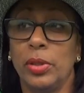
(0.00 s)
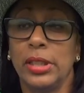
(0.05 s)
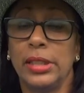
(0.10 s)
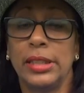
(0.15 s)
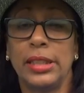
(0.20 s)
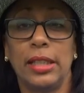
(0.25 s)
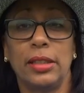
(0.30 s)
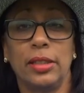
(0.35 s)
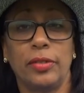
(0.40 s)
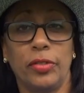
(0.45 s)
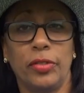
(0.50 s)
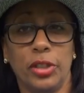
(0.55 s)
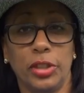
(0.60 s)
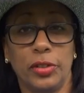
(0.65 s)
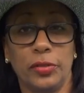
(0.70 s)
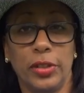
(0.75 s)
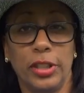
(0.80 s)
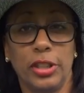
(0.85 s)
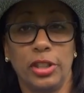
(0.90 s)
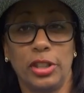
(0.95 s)
was that the
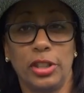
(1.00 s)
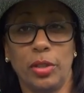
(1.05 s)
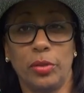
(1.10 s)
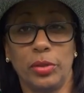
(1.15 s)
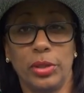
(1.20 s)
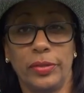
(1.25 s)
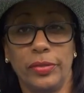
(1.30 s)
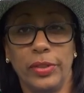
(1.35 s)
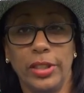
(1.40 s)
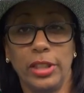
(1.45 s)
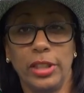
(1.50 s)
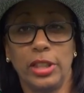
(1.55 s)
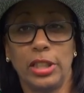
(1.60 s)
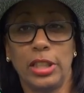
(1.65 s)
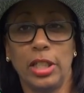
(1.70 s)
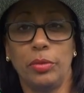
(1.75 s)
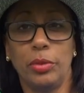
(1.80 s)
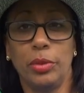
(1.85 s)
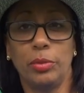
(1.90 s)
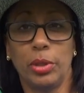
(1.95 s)
first village that was
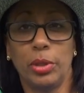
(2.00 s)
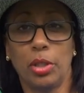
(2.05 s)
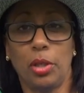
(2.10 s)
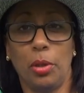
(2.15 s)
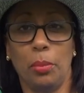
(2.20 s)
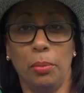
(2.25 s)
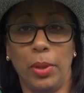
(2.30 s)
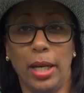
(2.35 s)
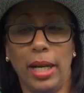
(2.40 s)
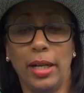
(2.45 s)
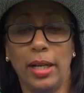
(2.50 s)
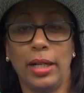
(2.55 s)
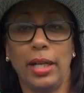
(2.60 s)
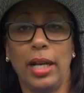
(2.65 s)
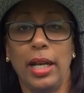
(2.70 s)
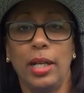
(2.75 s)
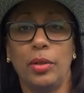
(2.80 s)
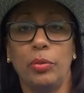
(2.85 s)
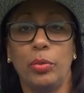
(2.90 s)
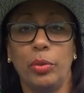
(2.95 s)
finished, that we will come back
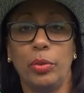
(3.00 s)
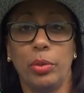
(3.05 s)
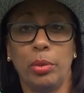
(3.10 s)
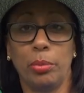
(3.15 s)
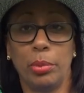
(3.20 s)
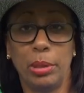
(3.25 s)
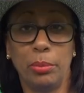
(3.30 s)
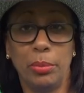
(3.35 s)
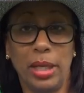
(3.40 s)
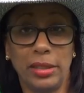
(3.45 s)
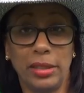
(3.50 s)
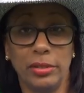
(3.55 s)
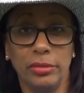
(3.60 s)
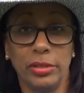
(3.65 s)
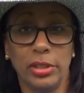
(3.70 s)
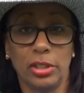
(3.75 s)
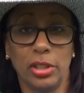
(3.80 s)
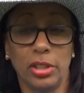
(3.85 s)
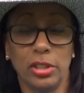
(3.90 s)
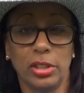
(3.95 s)
and we will bring back the
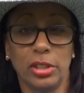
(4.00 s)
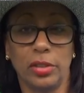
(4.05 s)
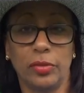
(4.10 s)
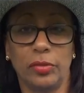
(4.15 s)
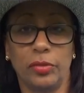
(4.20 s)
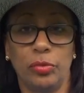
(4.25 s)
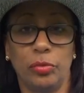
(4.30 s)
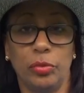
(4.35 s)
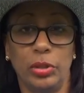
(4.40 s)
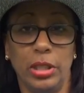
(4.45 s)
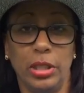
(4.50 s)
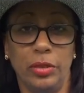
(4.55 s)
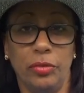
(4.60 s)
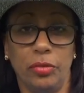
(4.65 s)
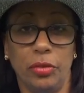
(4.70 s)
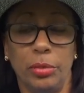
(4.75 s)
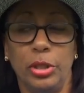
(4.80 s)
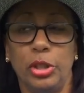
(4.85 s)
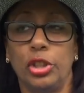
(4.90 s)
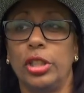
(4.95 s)
results of the
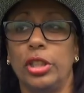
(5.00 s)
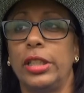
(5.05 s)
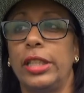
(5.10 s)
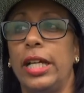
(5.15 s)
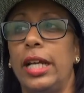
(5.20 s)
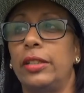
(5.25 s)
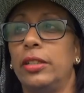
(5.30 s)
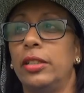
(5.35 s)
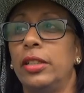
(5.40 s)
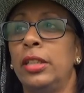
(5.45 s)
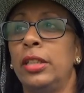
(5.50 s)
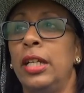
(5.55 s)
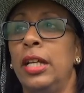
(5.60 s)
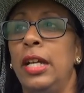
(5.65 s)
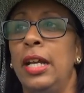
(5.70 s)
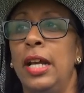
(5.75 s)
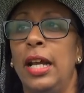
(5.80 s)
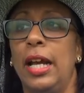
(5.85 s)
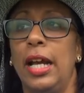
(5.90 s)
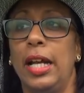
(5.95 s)
information gathered,
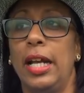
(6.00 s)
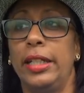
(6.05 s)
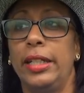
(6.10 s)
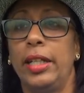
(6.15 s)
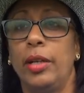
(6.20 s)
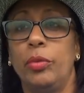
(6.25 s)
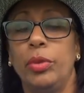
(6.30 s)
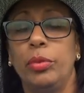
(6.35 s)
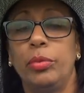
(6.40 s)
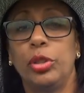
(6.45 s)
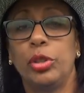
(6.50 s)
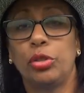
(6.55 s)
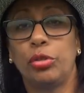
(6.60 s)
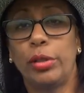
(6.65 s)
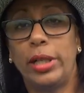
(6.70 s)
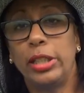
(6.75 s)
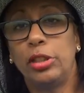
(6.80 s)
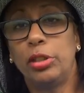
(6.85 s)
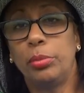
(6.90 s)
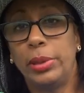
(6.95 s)
and that we will
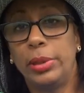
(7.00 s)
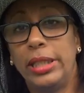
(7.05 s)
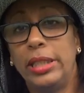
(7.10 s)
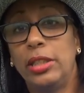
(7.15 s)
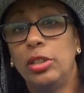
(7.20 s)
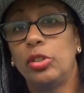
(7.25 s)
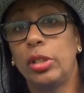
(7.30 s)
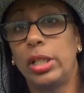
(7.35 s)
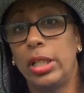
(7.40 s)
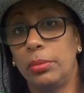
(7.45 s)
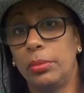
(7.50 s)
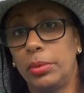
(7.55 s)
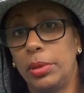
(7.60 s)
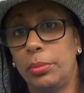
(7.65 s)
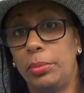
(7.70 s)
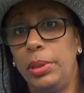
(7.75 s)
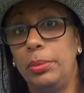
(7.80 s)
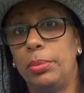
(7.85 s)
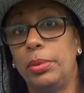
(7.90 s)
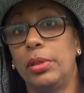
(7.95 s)
try to begin to help
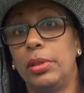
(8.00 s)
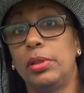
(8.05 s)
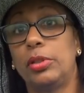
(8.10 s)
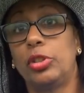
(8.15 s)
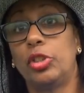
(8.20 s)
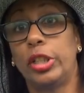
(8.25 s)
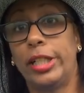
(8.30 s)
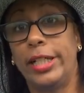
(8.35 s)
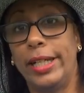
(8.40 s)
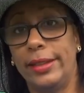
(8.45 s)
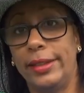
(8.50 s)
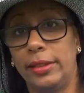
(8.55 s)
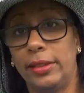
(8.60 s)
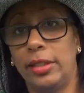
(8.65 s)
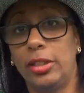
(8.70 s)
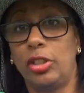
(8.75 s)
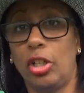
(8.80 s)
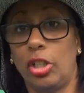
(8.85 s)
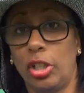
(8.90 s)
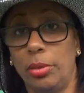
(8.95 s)
the people to get
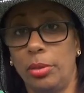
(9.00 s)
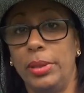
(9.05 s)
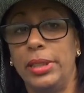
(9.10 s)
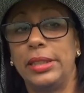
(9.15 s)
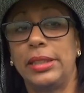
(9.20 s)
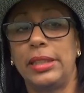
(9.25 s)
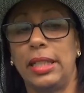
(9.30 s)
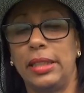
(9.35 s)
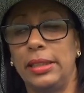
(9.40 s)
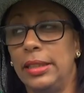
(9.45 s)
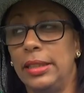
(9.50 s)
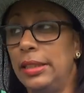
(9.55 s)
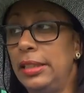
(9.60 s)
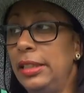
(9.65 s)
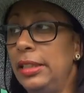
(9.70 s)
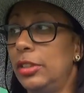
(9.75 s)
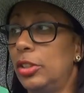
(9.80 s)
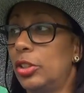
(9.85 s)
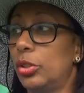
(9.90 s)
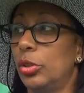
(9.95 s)
the documents that they
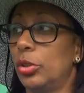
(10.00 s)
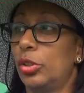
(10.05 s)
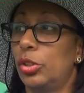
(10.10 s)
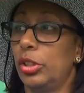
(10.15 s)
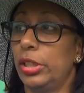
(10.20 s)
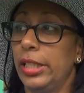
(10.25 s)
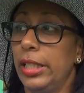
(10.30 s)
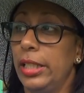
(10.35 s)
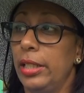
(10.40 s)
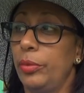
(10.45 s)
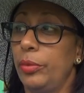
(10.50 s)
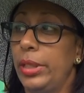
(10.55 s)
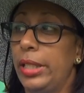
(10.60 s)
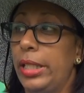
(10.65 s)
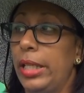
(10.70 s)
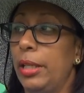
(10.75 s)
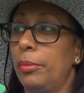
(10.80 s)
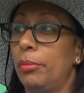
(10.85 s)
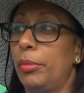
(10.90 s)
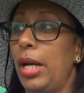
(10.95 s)
need. So today we
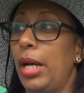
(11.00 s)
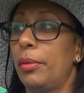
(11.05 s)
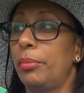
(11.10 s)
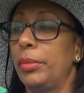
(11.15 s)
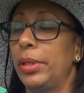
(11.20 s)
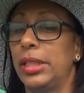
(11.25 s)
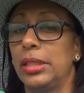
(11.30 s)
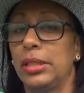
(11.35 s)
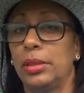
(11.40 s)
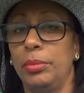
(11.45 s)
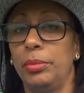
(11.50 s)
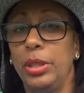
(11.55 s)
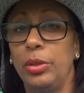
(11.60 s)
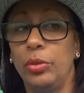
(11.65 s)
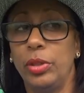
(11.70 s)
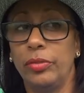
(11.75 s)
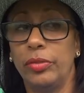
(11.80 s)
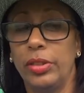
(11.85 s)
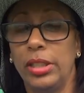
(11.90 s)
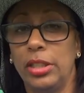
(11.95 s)
came back because
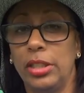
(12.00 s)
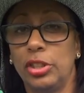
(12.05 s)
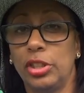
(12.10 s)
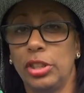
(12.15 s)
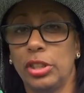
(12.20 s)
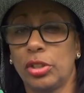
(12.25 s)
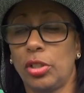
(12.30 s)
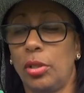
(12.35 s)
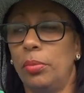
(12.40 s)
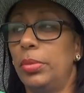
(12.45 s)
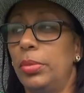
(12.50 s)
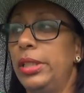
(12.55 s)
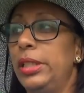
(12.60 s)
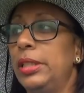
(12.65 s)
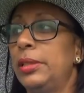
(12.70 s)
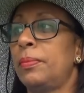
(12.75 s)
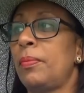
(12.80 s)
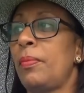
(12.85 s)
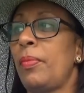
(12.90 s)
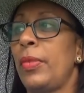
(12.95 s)
Midway Village is
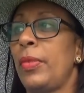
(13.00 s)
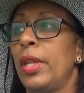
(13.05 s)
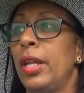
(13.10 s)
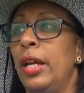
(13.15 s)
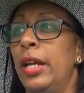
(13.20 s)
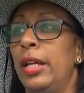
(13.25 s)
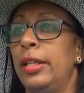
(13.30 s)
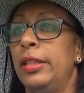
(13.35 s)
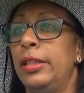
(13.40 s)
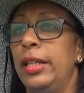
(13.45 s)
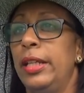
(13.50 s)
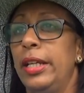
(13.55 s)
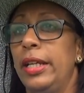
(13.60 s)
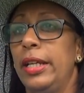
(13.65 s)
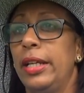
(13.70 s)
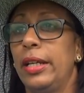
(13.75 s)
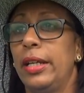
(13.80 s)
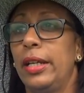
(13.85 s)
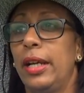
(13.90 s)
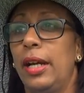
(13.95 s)
complete.
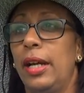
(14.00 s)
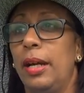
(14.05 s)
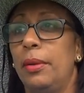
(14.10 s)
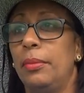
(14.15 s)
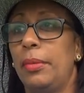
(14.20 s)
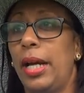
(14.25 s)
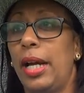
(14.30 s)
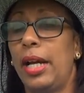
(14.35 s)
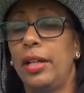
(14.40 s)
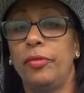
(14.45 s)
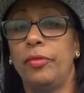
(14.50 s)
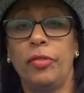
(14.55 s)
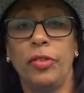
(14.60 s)
They had